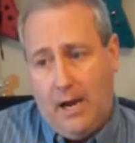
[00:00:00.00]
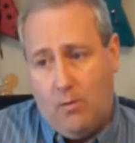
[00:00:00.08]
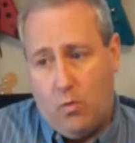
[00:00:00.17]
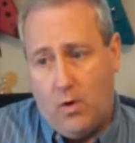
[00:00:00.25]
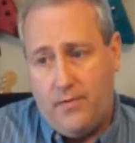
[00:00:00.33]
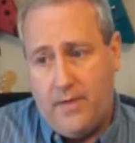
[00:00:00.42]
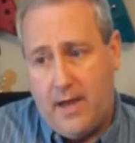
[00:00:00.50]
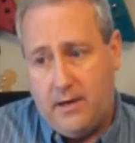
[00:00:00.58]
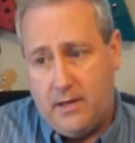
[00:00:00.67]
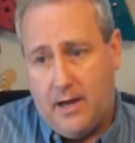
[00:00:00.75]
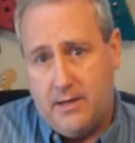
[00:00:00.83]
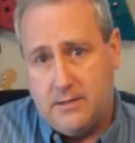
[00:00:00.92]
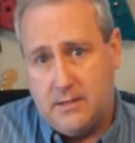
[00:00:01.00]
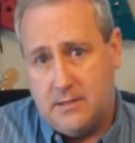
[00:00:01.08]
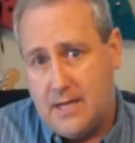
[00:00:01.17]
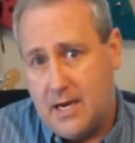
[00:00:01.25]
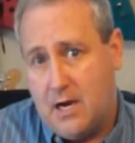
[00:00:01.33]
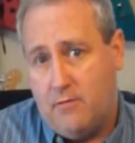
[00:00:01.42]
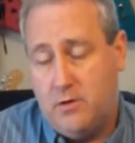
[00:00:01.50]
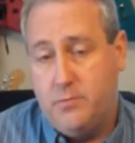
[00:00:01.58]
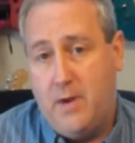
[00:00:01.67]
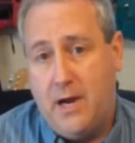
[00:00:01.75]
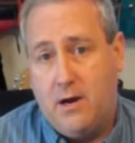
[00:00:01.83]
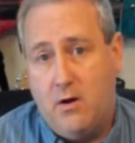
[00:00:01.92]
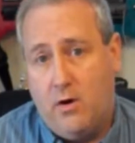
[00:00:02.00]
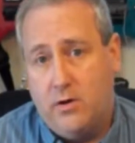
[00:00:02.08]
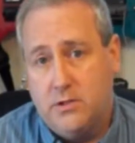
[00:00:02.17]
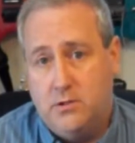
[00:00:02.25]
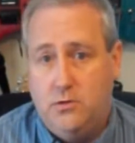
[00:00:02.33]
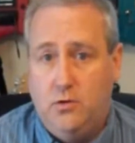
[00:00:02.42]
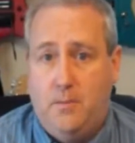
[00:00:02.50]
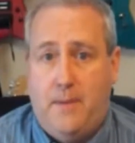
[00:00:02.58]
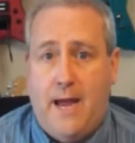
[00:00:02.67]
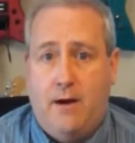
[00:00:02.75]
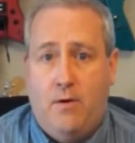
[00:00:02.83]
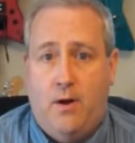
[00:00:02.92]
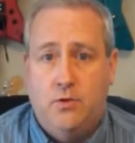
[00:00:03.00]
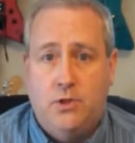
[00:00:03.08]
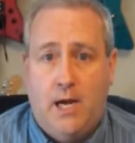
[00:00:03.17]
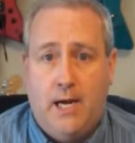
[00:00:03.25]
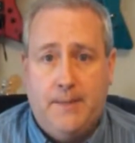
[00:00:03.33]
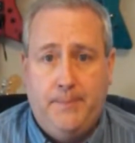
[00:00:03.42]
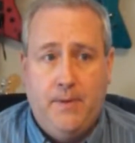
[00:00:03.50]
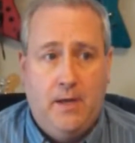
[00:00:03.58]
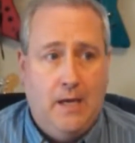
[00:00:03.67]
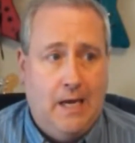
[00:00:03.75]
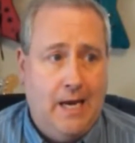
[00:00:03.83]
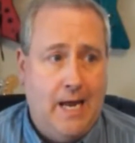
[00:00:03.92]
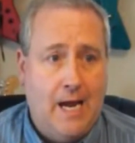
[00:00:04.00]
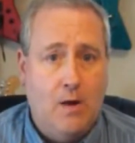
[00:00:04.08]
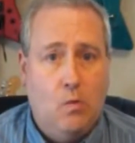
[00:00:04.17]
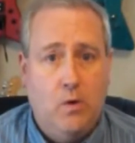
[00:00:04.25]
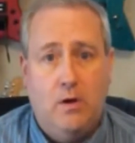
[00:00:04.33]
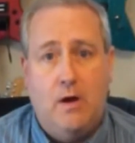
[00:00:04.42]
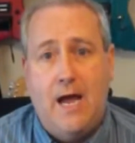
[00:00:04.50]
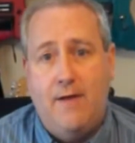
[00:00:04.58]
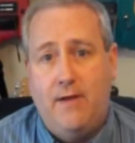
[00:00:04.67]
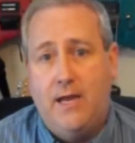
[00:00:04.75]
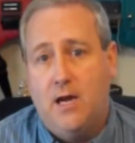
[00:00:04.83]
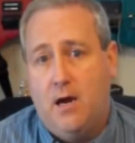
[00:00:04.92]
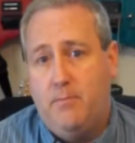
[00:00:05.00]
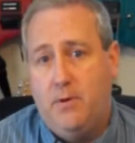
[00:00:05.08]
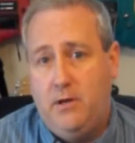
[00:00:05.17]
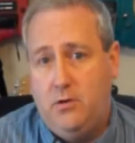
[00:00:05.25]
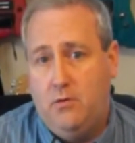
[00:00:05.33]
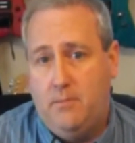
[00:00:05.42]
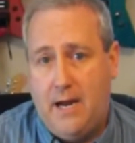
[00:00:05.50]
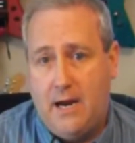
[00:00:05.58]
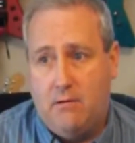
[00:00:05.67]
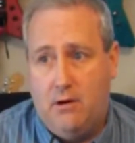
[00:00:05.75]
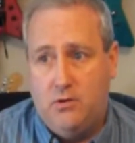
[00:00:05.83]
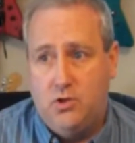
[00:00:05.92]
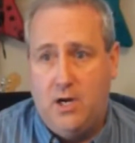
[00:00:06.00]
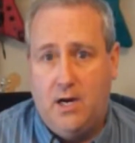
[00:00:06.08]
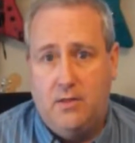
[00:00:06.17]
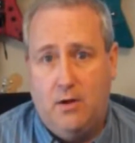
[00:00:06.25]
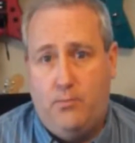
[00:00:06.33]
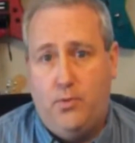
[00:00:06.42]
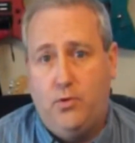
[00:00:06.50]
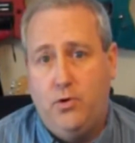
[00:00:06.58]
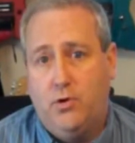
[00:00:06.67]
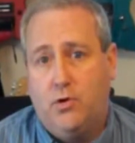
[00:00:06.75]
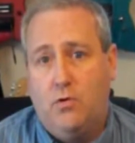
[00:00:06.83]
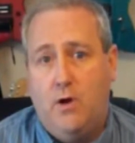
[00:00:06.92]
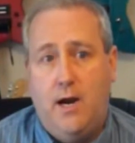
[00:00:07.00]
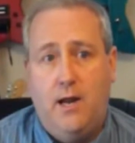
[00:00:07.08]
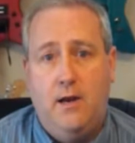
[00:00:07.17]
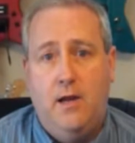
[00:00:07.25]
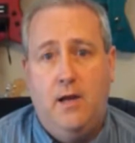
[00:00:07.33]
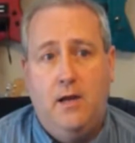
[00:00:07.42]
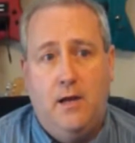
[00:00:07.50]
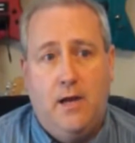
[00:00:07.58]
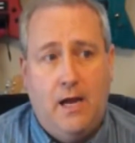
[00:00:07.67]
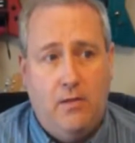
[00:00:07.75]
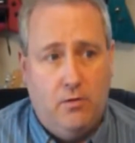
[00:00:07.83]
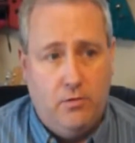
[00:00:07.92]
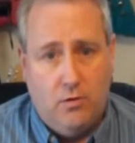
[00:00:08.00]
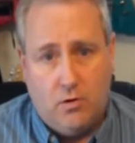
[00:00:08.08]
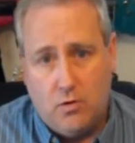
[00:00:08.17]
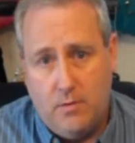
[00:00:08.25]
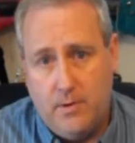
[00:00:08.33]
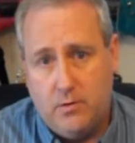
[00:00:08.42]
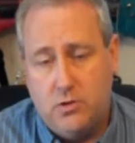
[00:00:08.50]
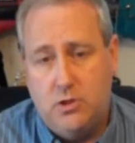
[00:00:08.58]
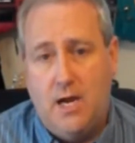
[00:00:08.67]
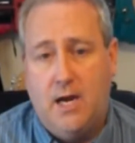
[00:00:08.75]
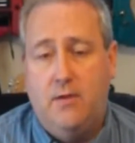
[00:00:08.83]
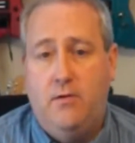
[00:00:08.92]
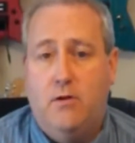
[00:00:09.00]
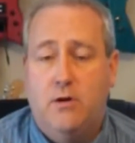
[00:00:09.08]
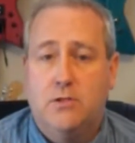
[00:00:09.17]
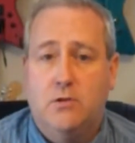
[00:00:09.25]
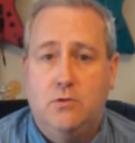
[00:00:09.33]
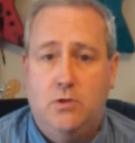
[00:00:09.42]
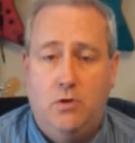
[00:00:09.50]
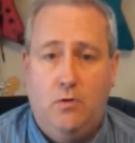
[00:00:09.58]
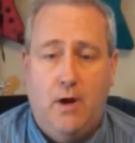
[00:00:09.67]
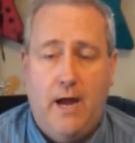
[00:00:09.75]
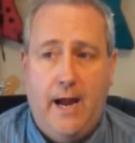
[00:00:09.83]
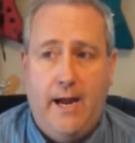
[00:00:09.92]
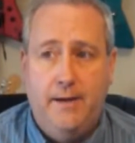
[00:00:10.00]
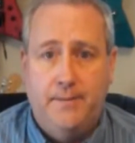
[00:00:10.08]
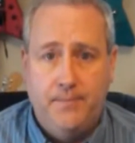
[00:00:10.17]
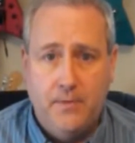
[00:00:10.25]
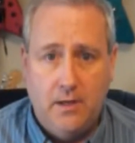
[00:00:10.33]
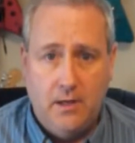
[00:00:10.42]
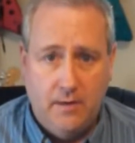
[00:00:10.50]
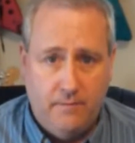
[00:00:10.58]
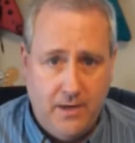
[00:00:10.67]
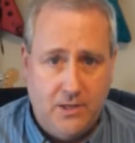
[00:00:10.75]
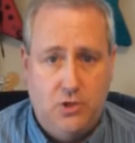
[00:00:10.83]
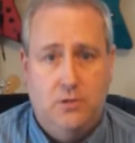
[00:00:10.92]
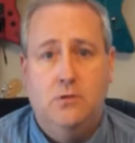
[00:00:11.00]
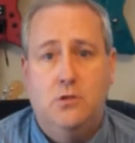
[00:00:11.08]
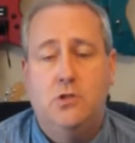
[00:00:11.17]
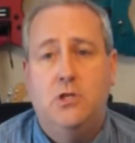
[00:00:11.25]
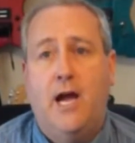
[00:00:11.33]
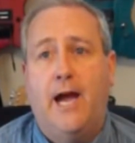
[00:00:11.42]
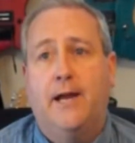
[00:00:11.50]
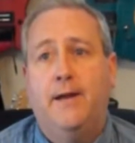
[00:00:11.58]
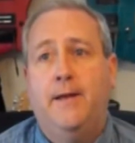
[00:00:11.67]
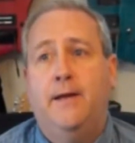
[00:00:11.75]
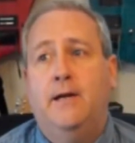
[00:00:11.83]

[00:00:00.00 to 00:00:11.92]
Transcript: And what that does is that covers my cost to do a background check. And I will have a company do a background check. They'll pull your credit and they'll do a criminal check and they'll also do a evictions check.